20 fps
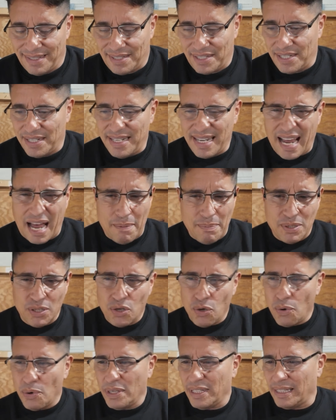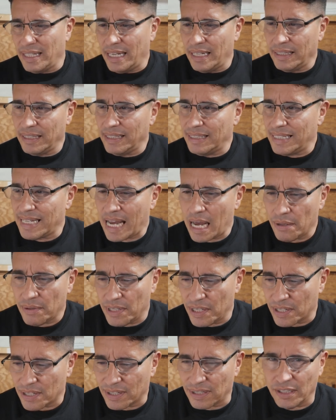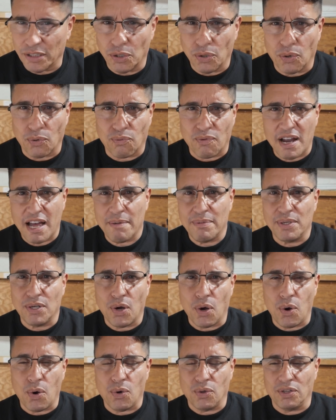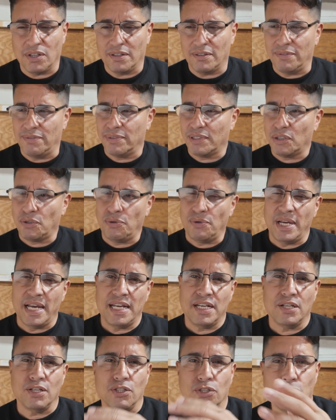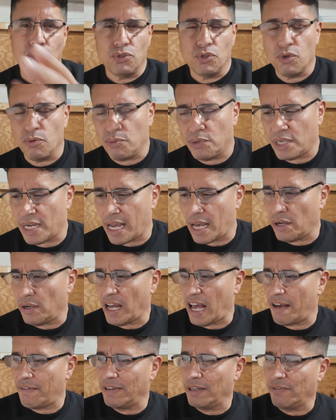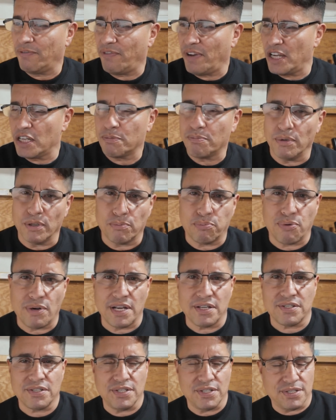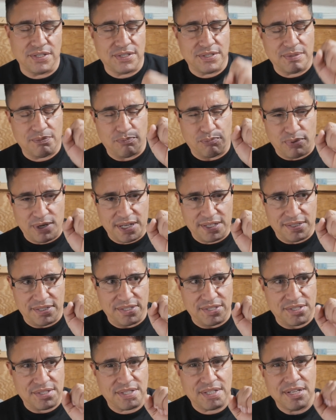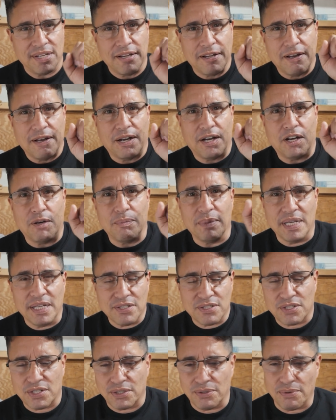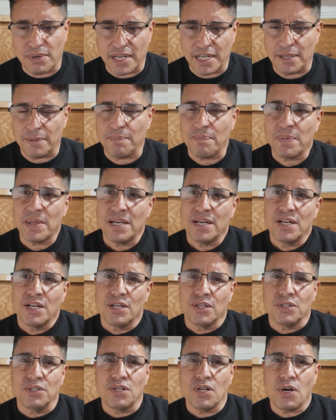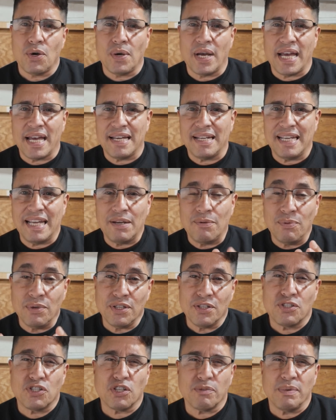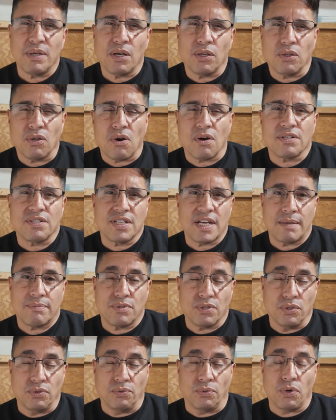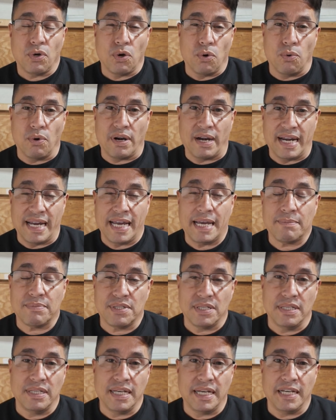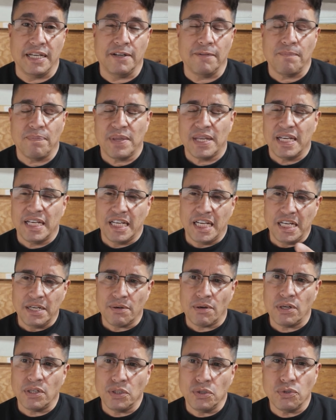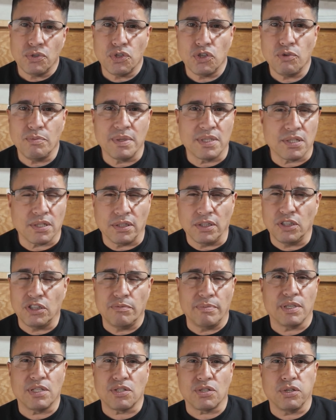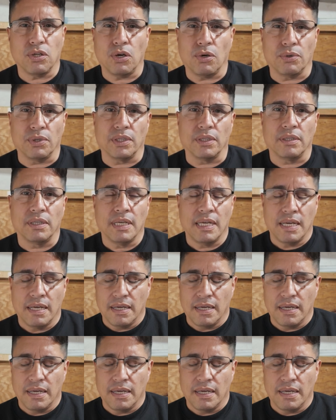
Today, I've been going lately down this little rabbit hole of creating a YouTube channel, having Facebook presence, Instagram, and it really took me a long time to grow where I am today. Here on YouTube, it's a little bit slower.